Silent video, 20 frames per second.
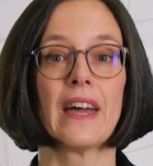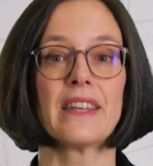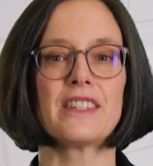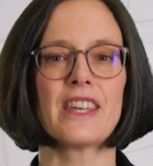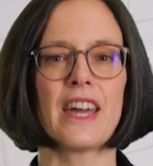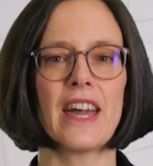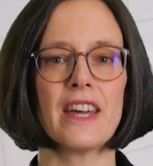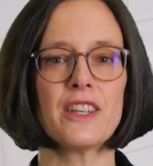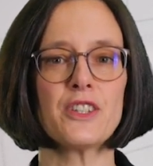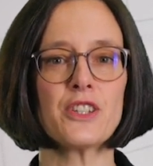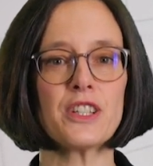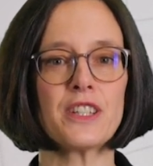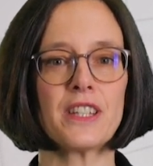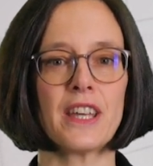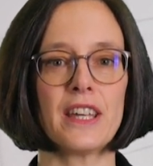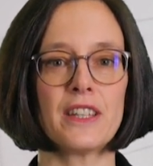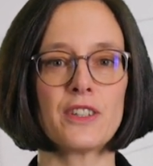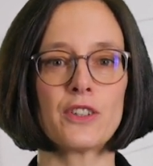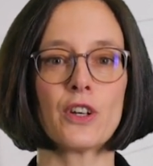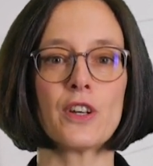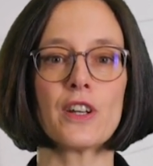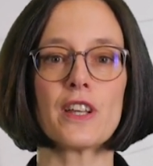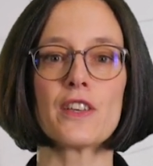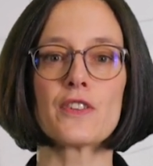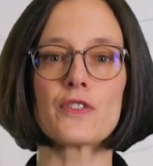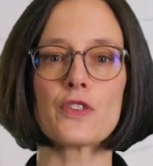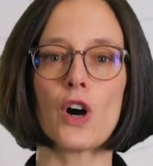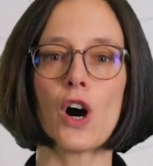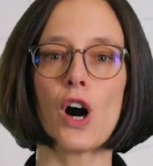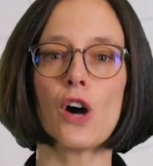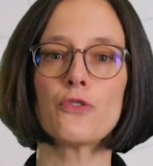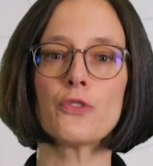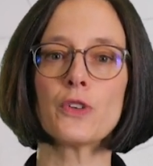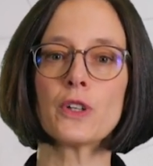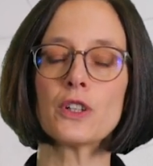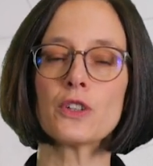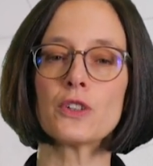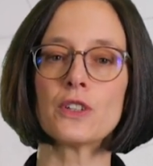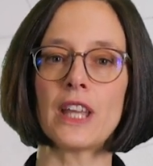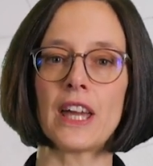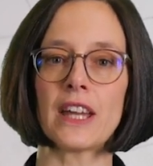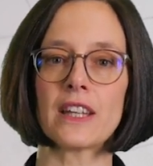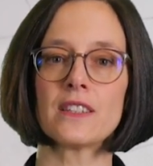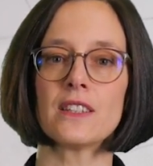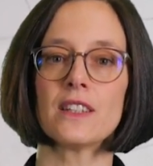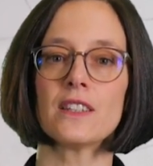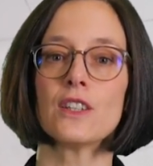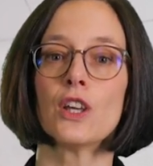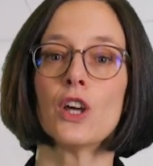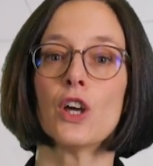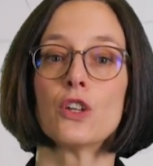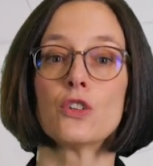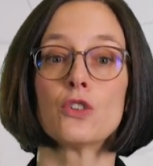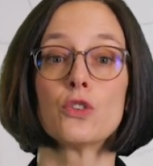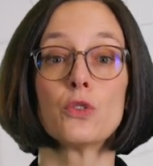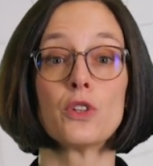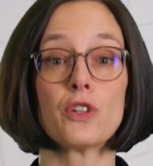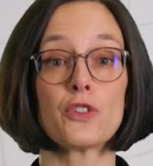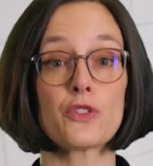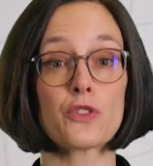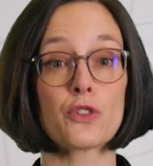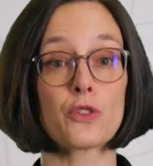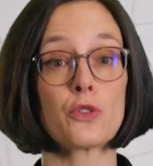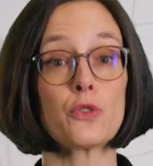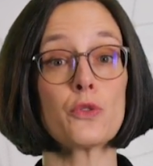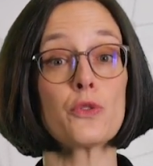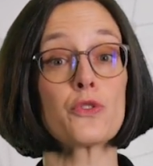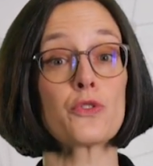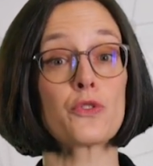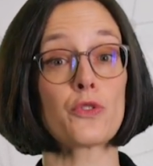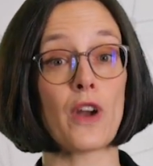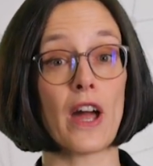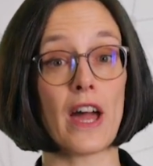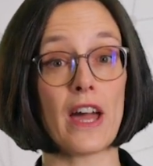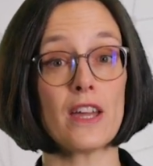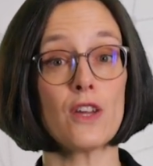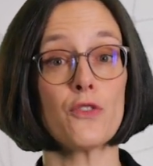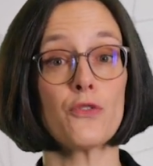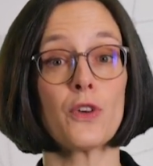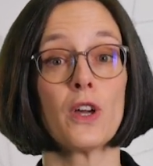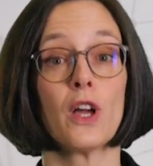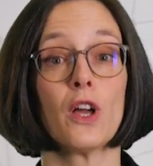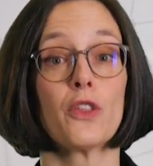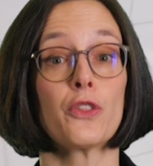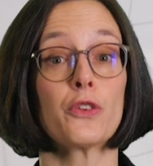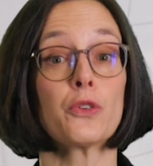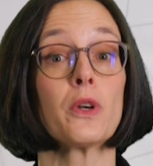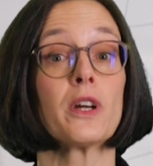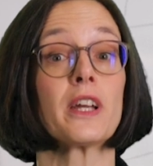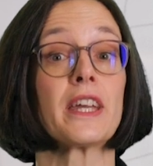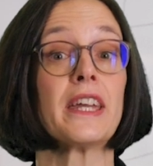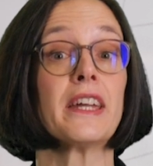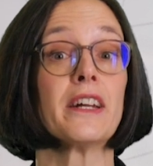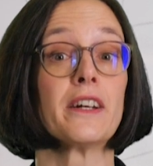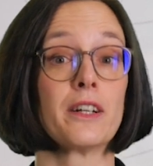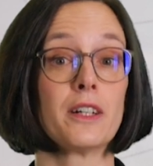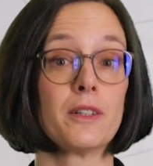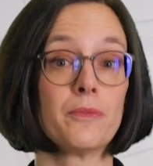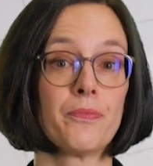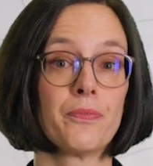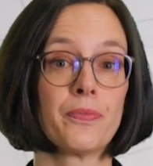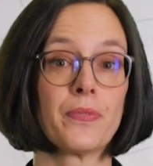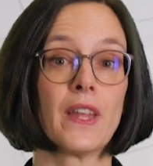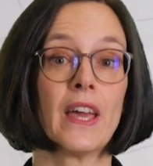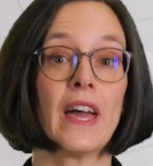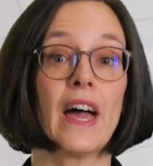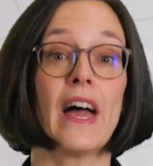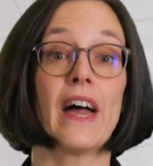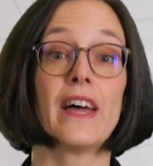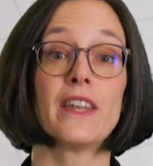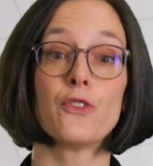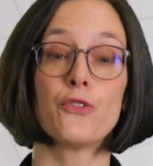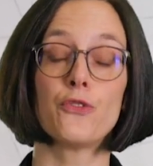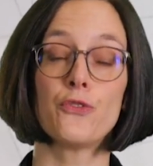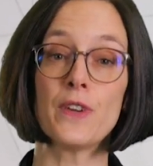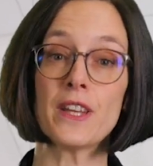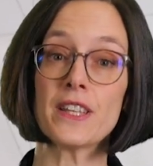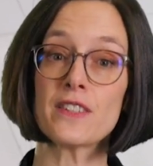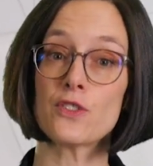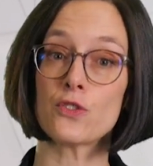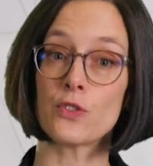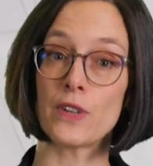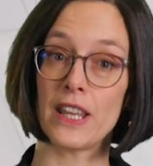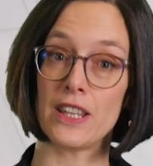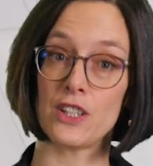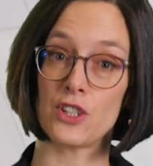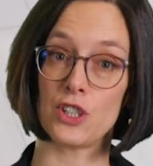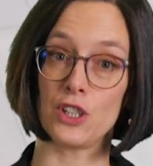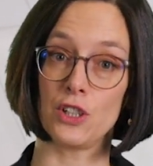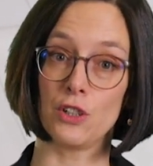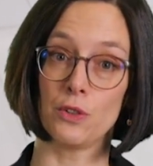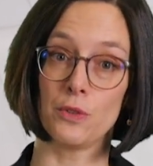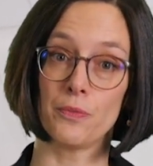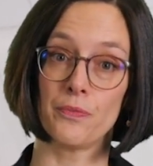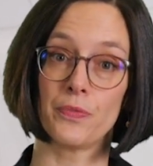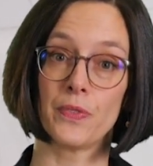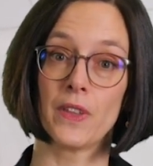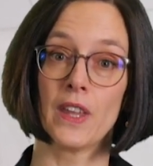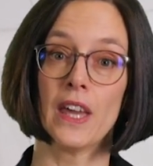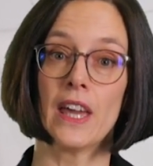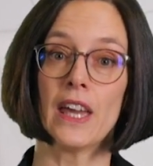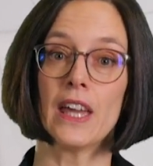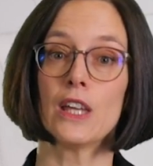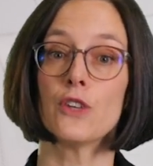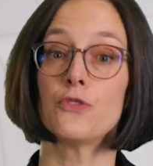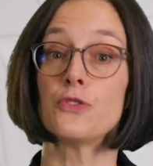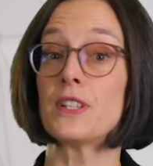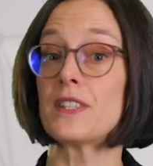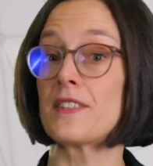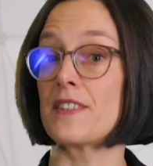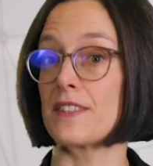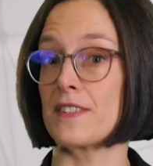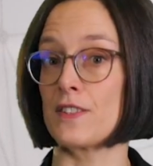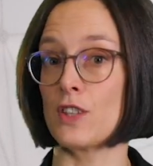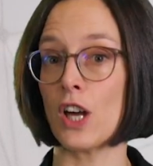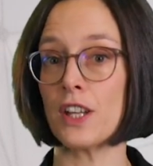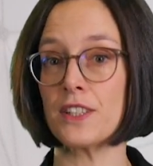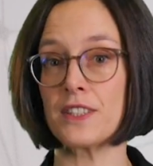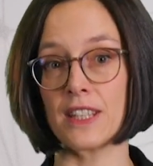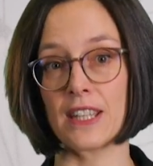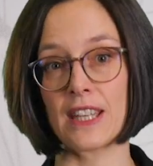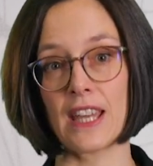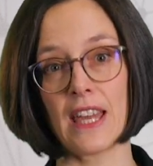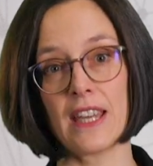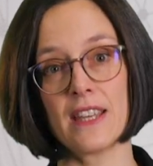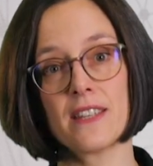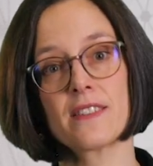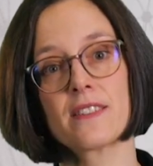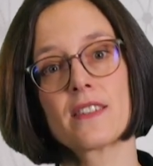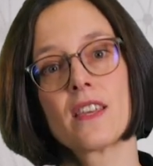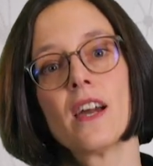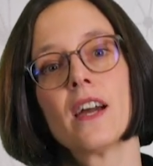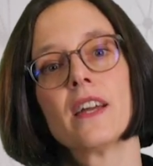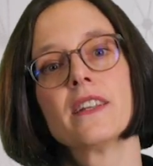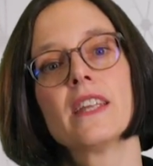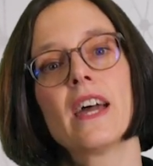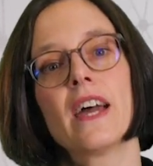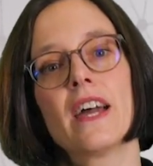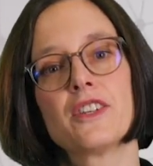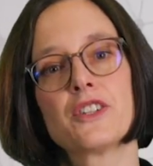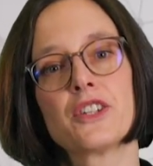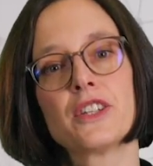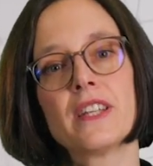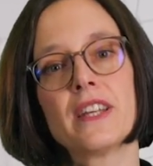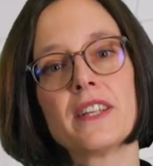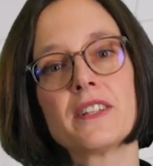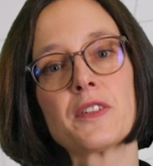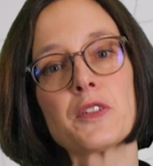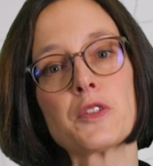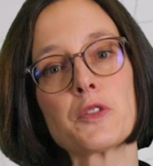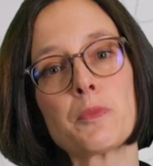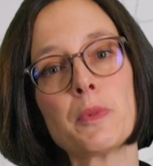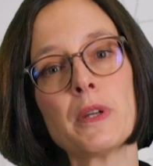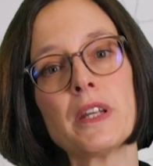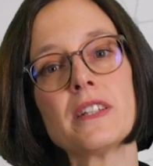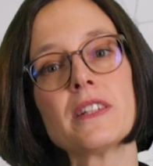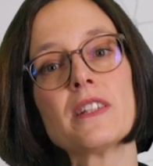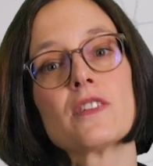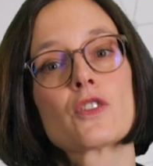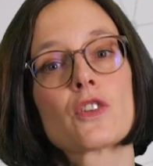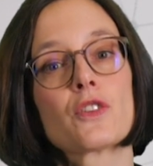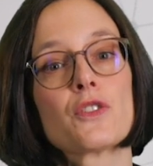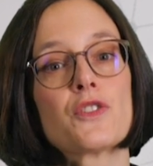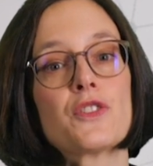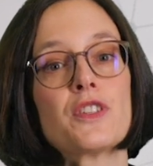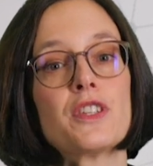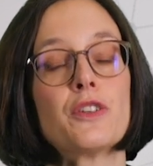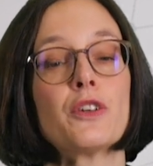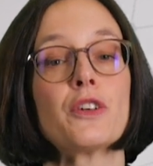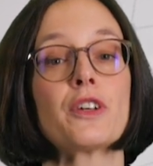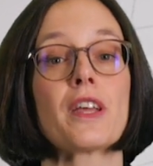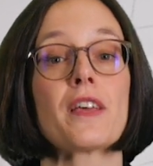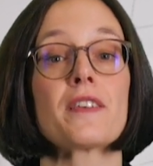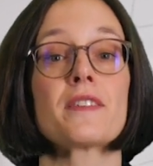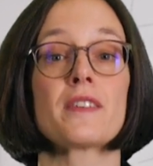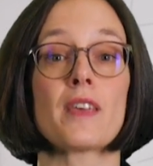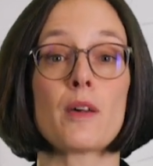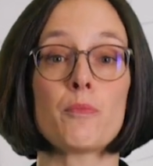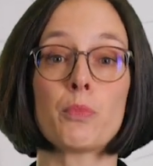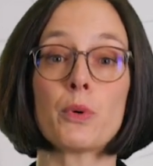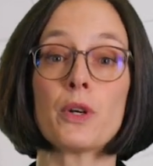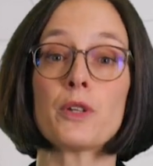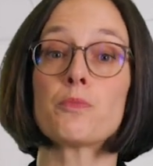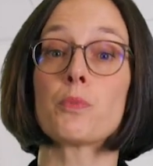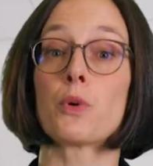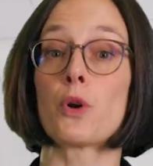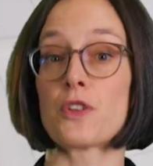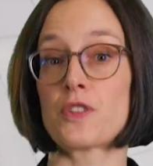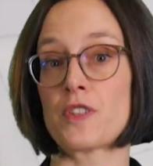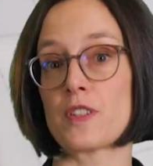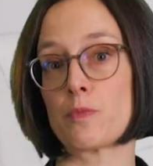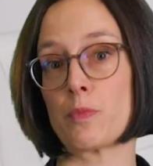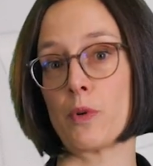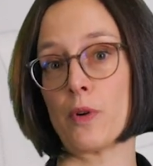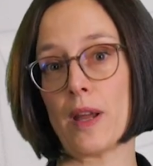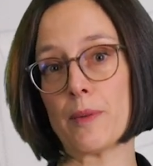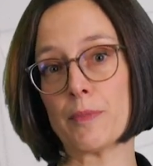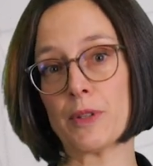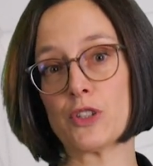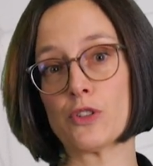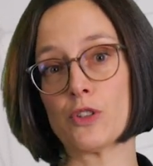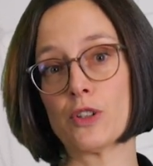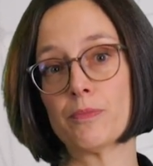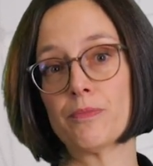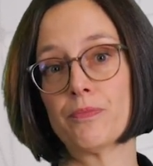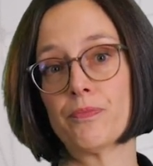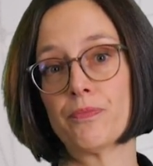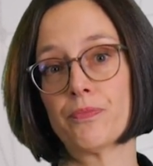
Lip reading: The agitator is often connected to the screw's drive through a gear at a fixed ratio. If this is not the case, the agitator speed is considered a separate process parameter.